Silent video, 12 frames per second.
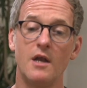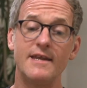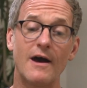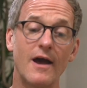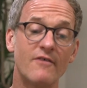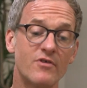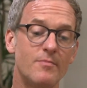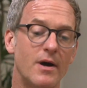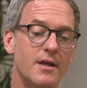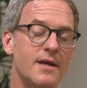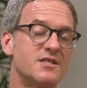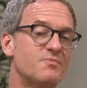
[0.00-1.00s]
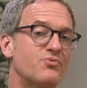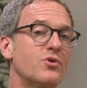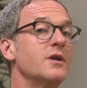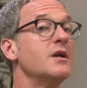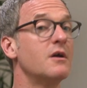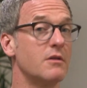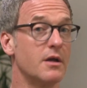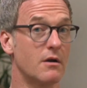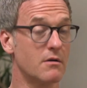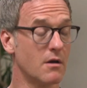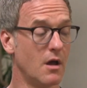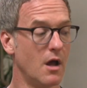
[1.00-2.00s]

Now, everybody, it's pretty clear